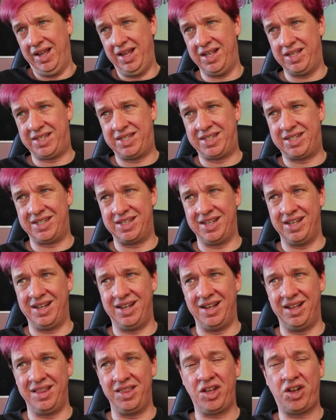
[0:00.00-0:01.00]
It's
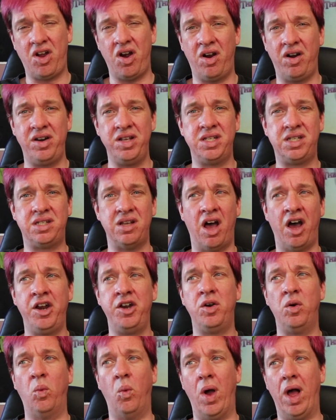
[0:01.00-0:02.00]
the card is
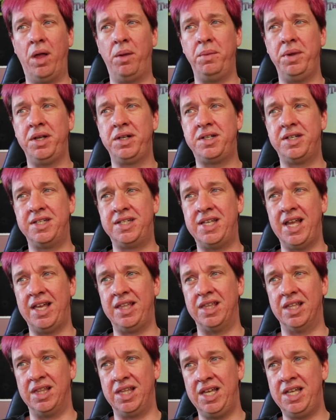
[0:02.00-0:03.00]
underwhelming to
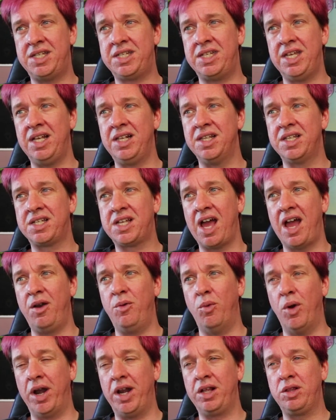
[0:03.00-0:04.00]
say the least. Seeing this guy
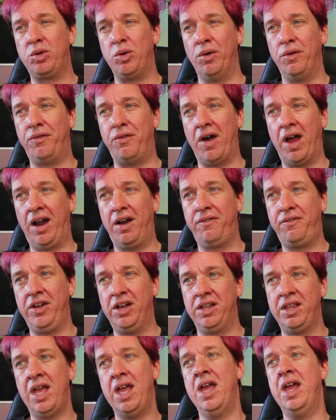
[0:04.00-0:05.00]
running through a fire
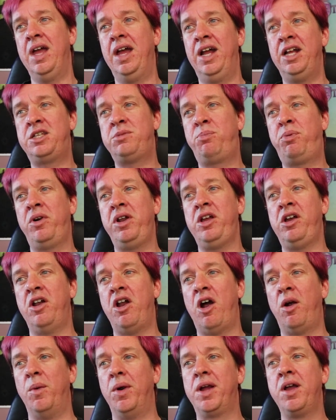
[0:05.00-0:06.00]
field, it's pretty
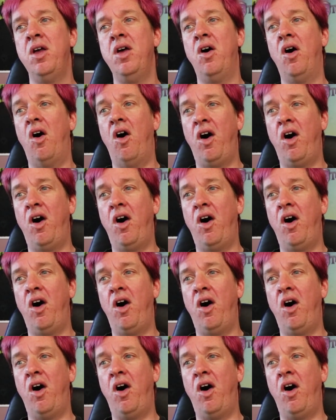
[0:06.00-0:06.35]
good artwork.